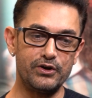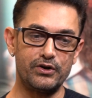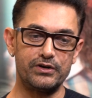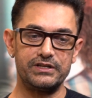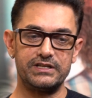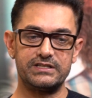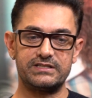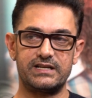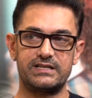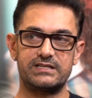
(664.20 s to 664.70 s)

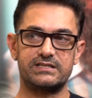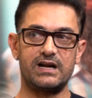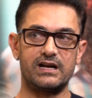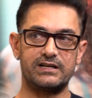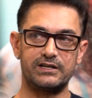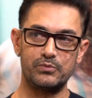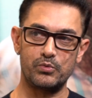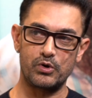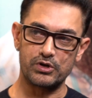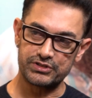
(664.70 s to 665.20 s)
audience had
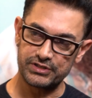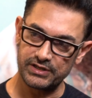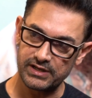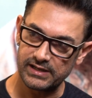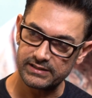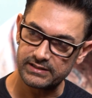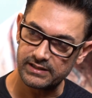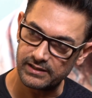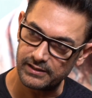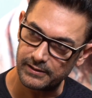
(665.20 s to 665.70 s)
started watching,
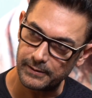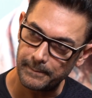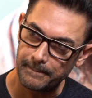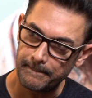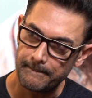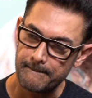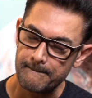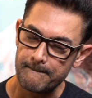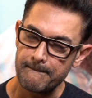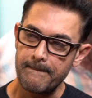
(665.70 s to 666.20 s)
I think,
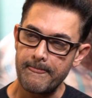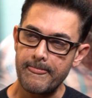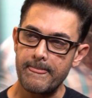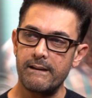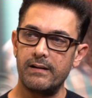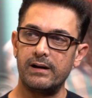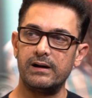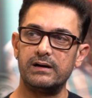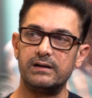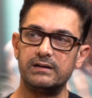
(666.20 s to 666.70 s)

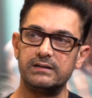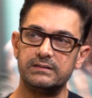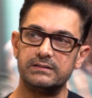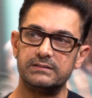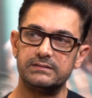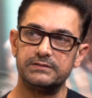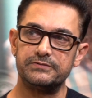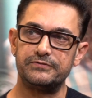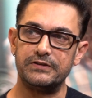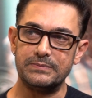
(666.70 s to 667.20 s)

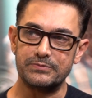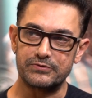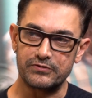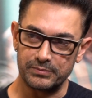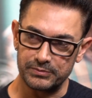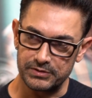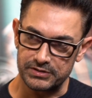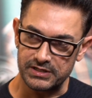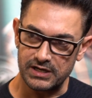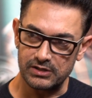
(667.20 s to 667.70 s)
films
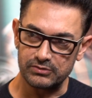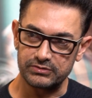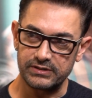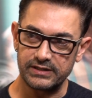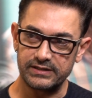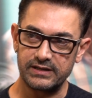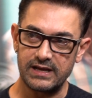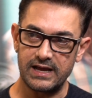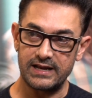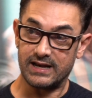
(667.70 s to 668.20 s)
from the South
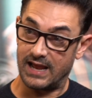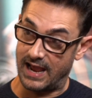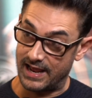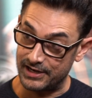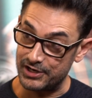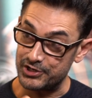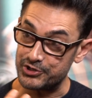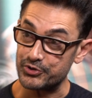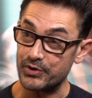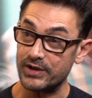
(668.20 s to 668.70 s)
and
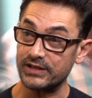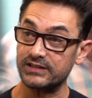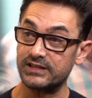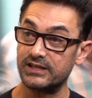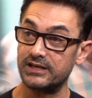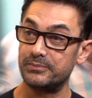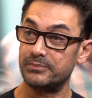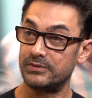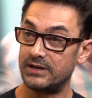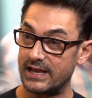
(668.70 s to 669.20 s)
enjoying
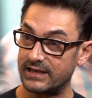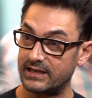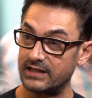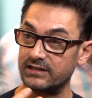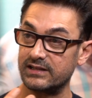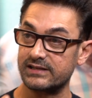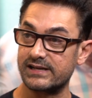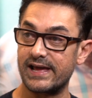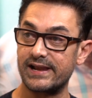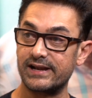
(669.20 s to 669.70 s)
them, liking
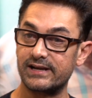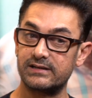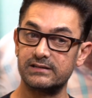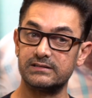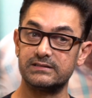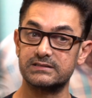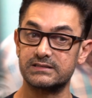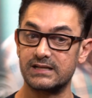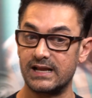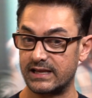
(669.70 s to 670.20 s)
the
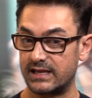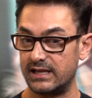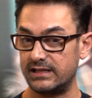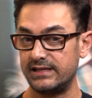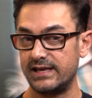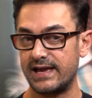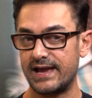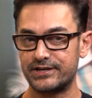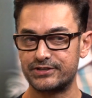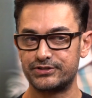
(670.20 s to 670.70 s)
characters, liking
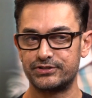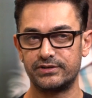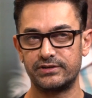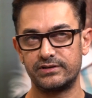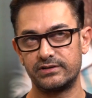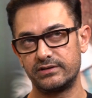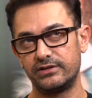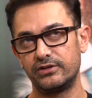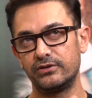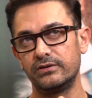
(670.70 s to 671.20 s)
the
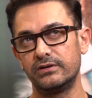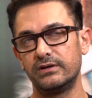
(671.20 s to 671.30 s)
action, you know.